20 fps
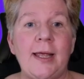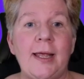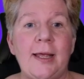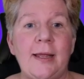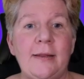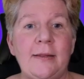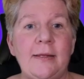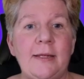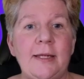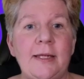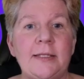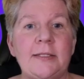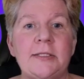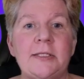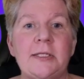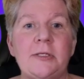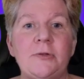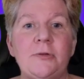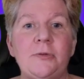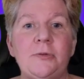in the
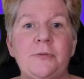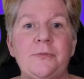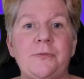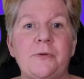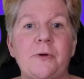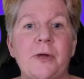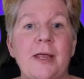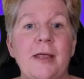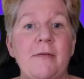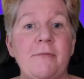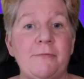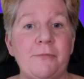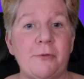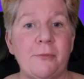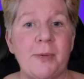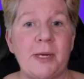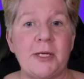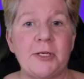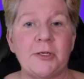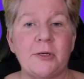Institute for
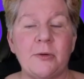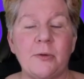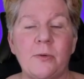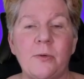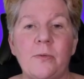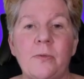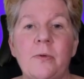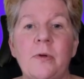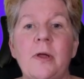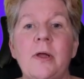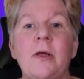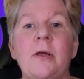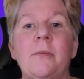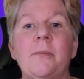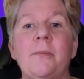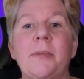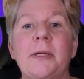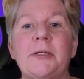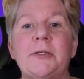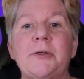Information Law,
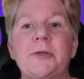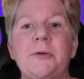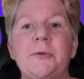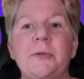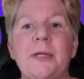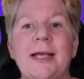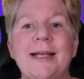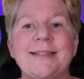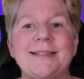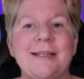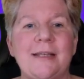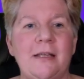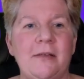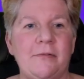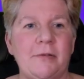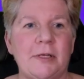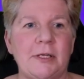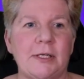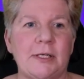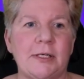better known as IViR.